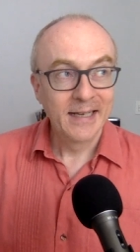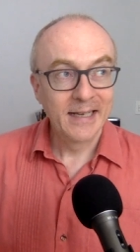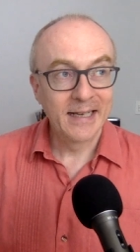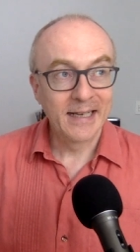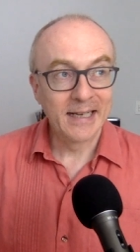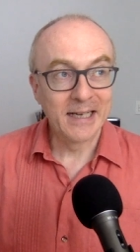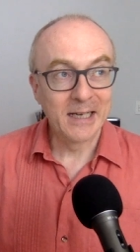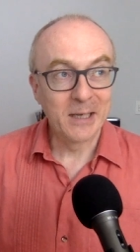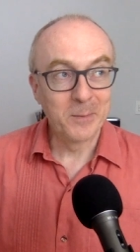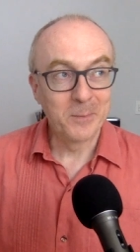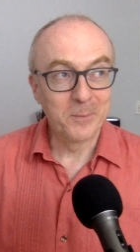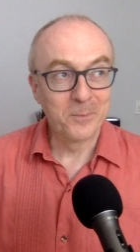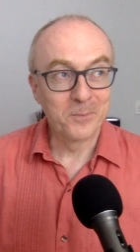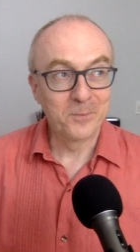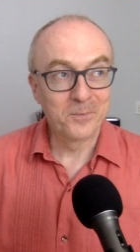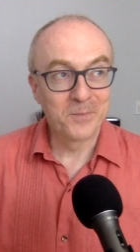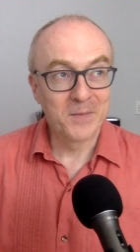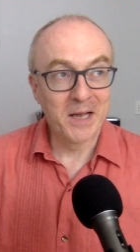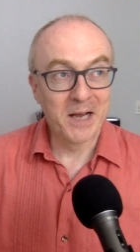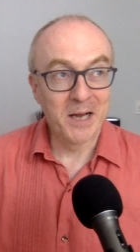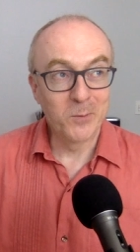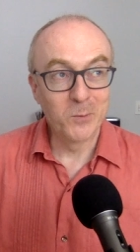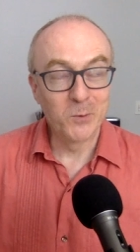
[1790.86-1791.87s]
um,
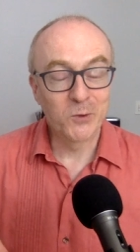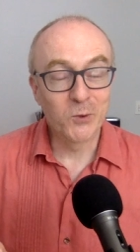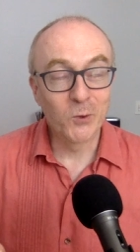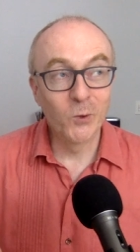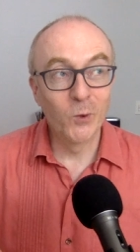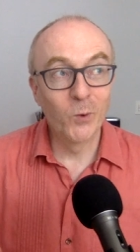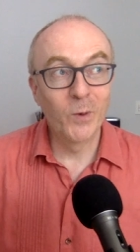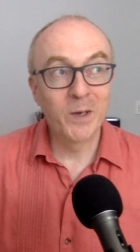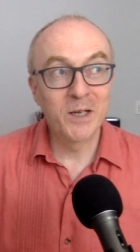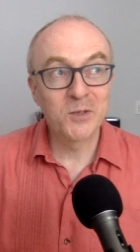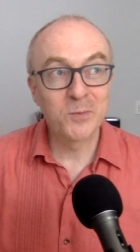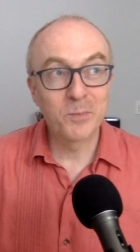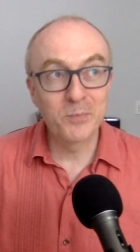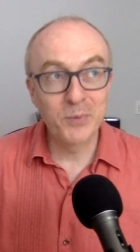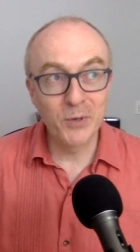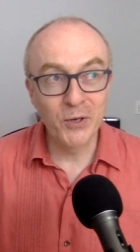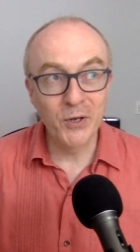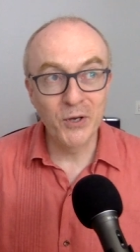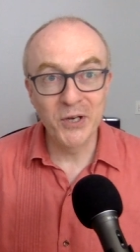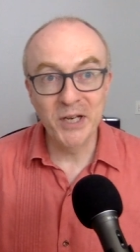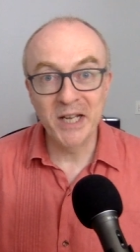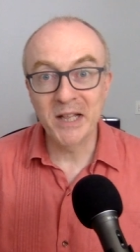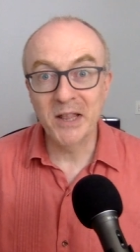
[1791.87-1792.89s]
I was always
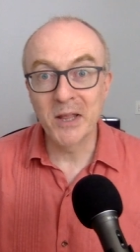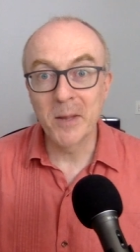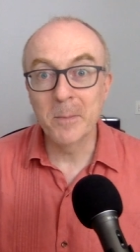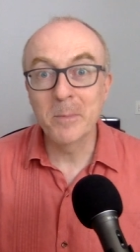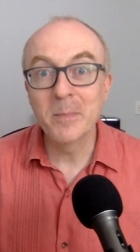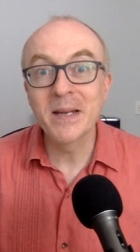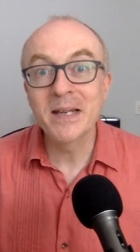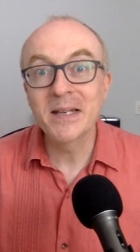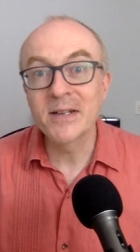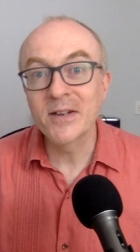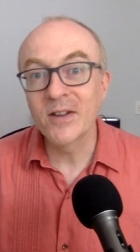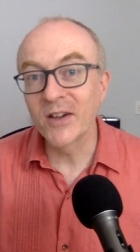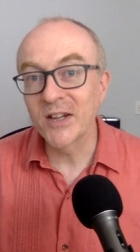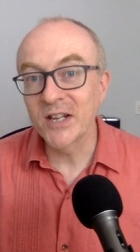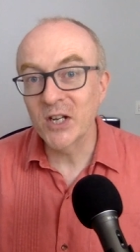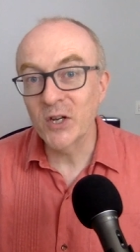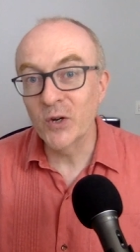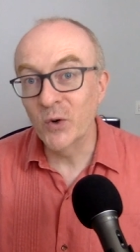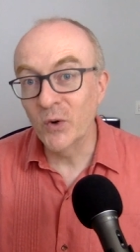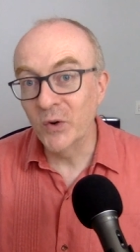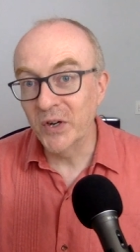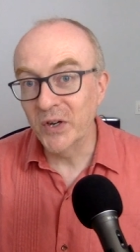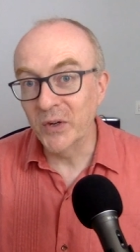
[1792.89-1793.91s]
burning the midnight
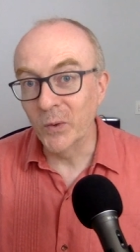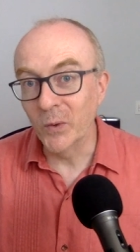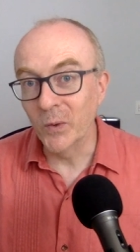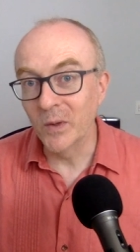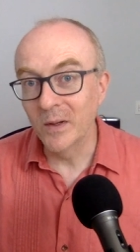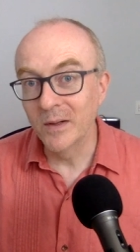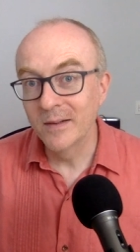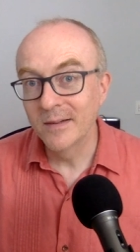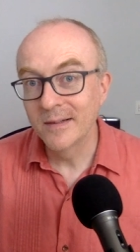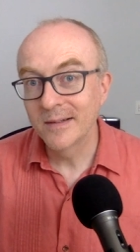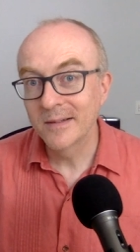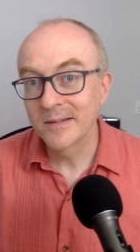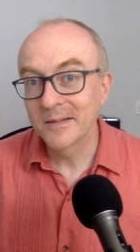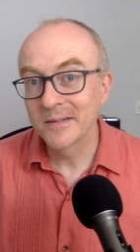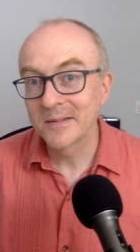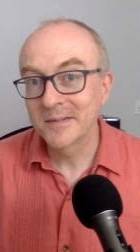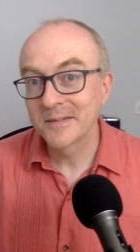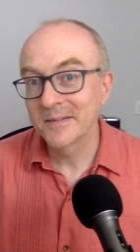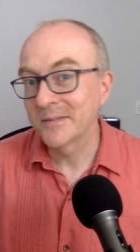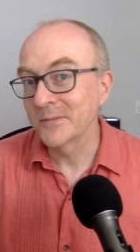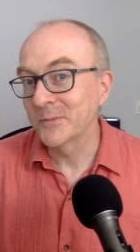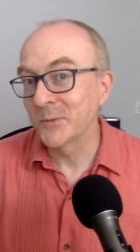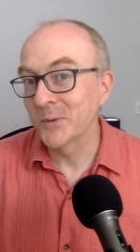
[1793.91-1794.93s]
oil,
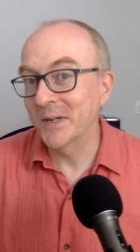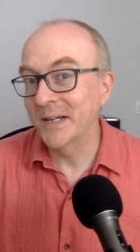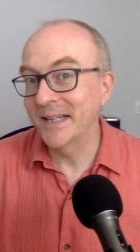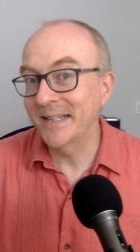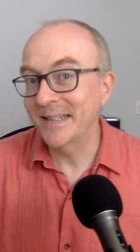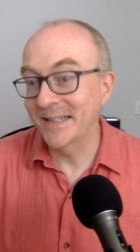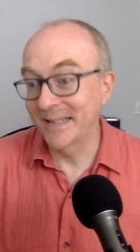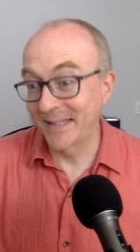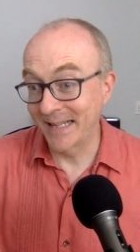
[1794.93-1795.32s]
right?